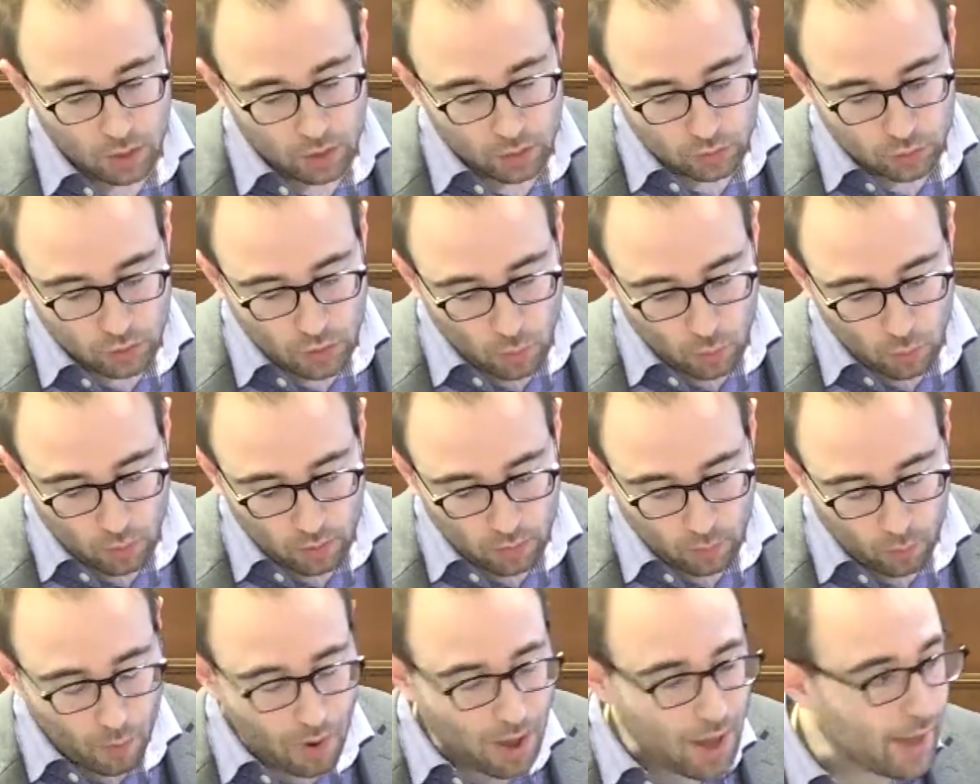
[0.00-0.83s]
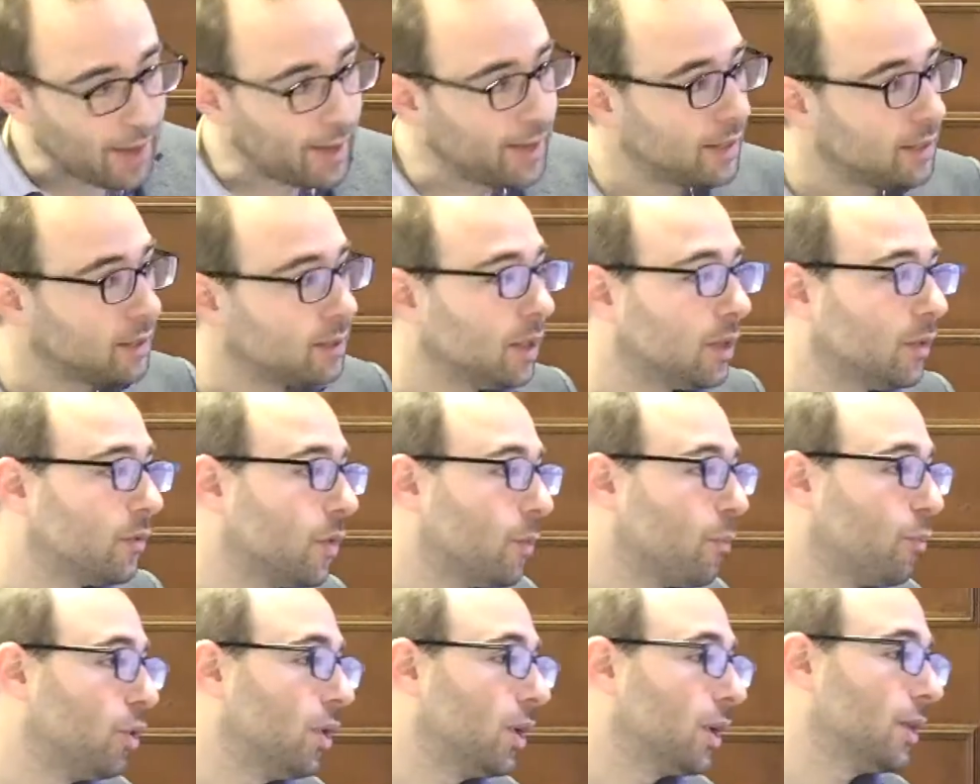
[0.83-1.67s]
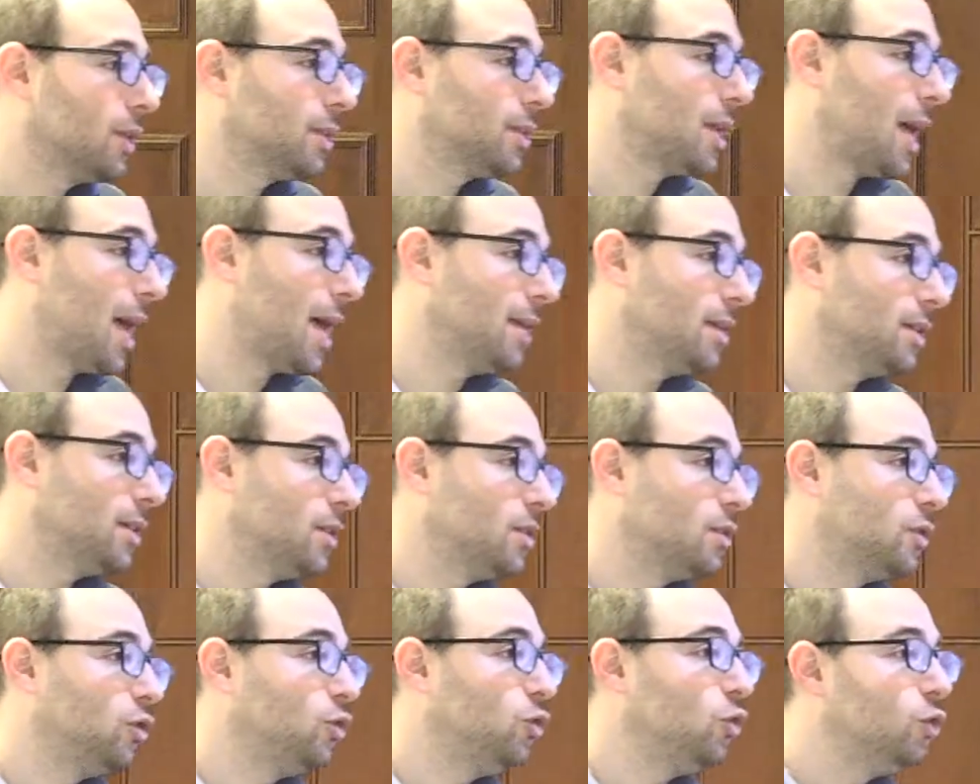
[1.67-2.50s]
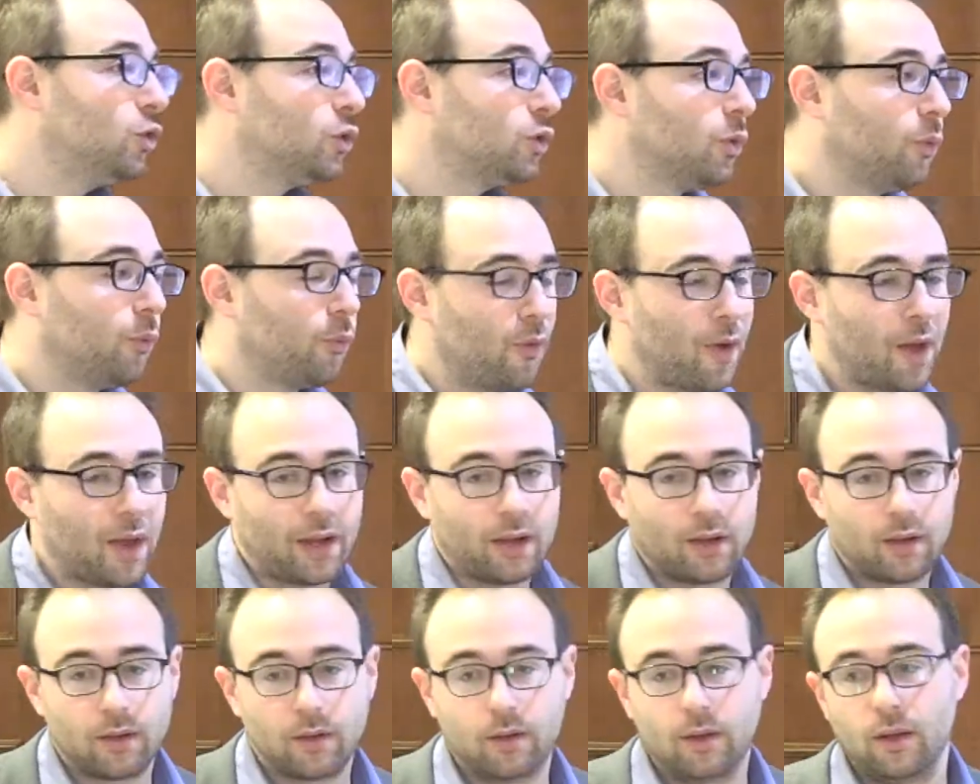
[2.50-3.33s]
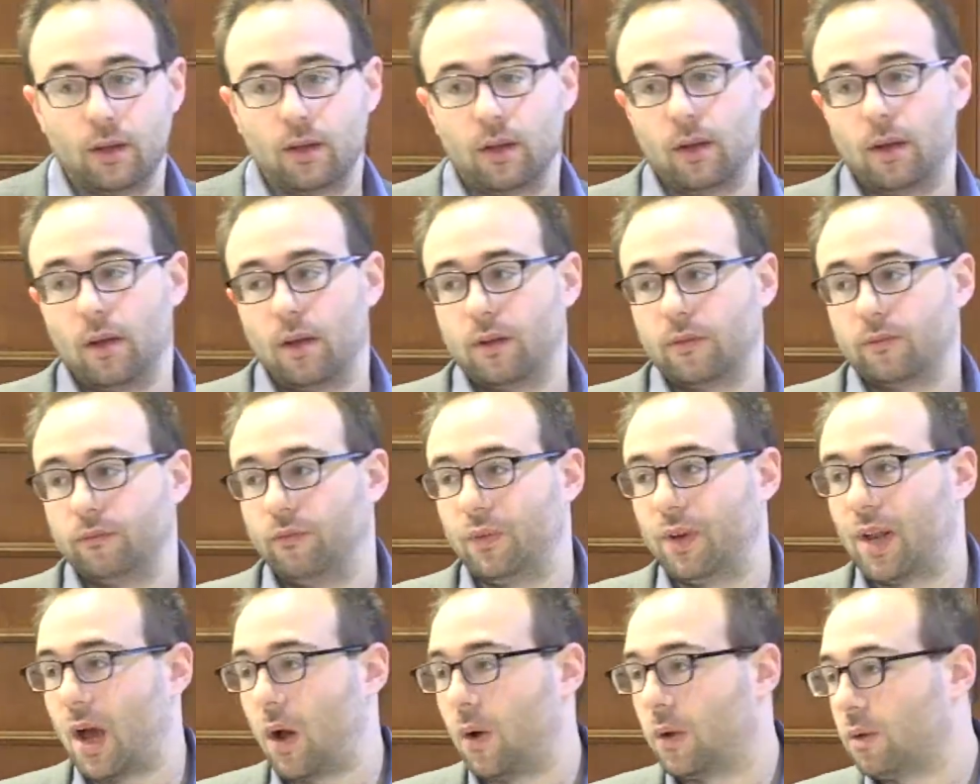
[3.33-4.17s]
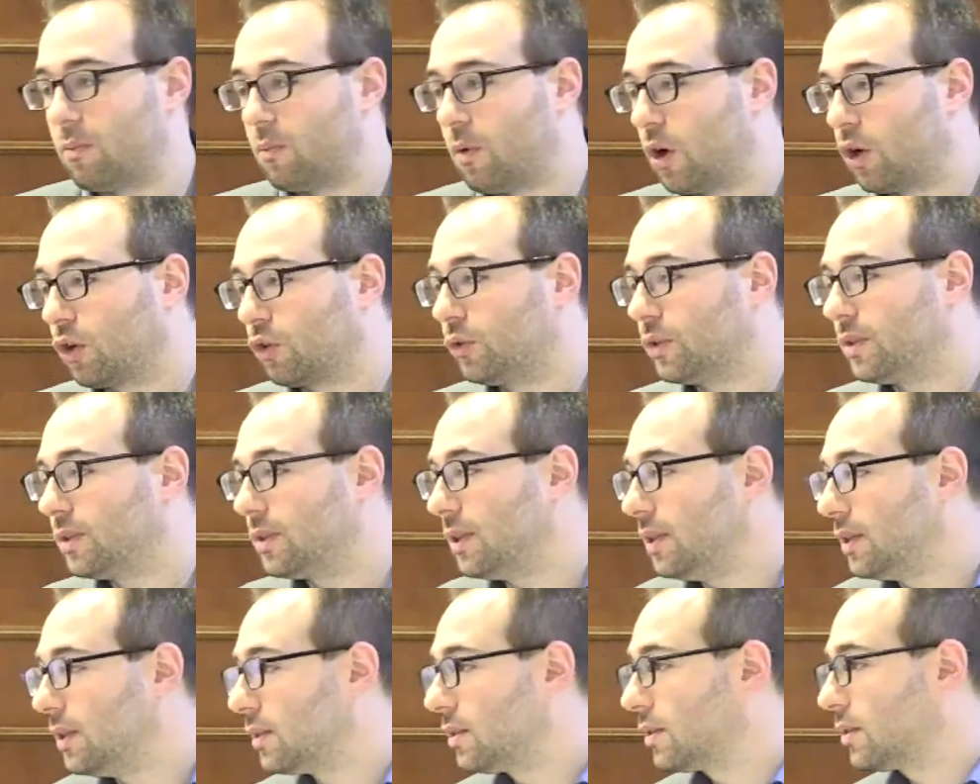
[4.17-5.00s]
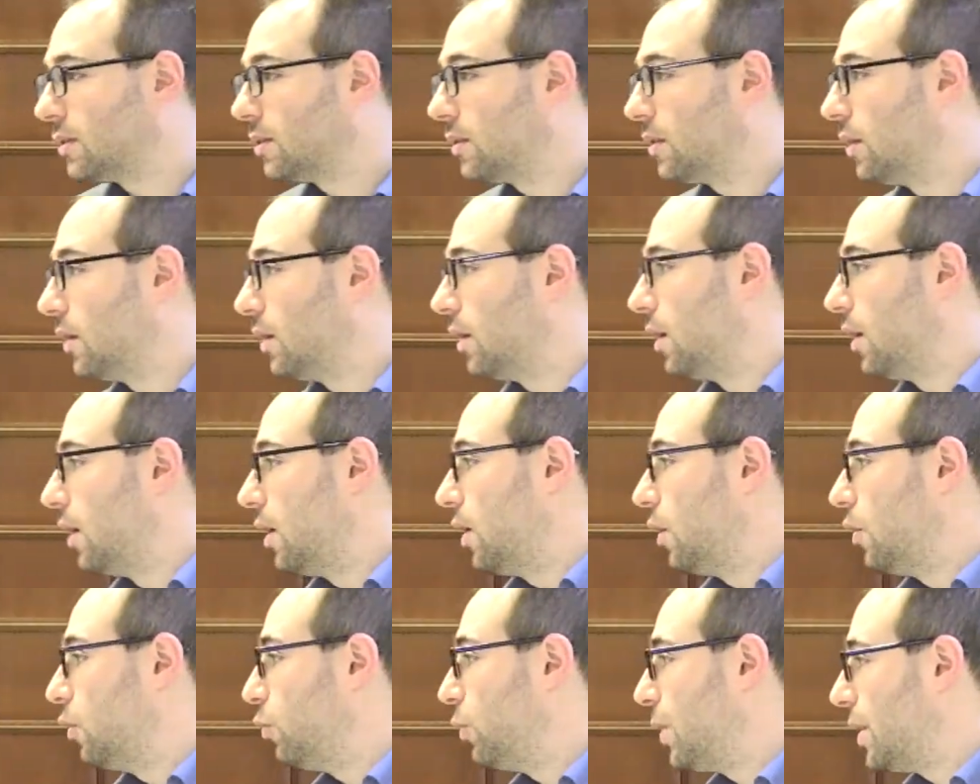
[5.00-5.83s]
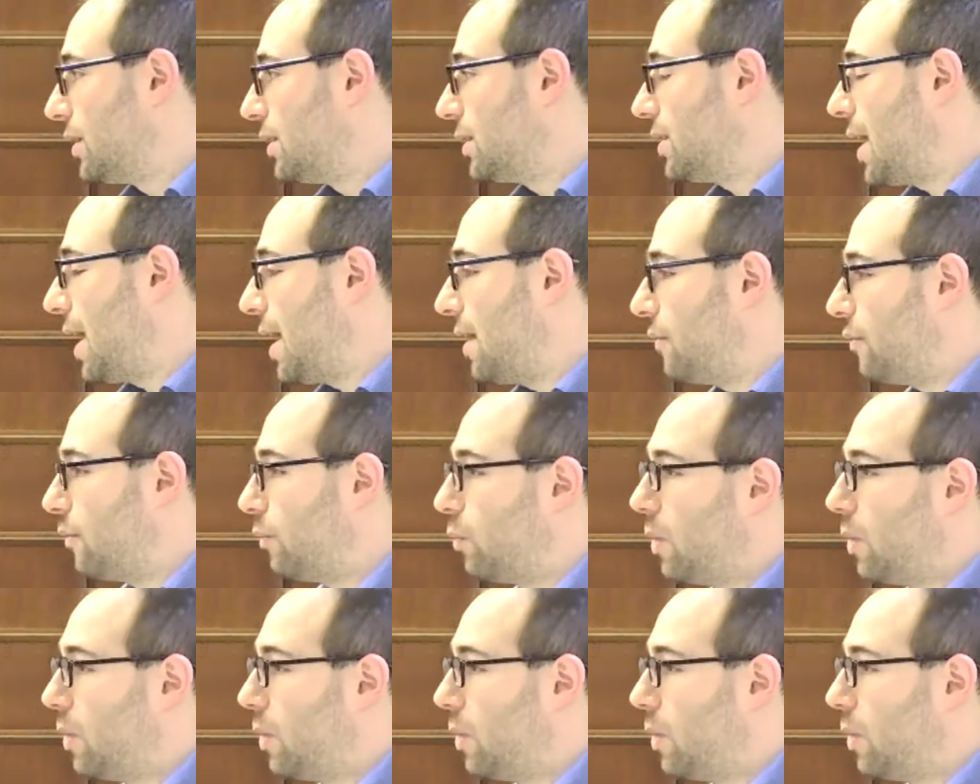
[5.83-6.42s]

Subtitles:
So why is it that political scientists used to think that our democracies were safe?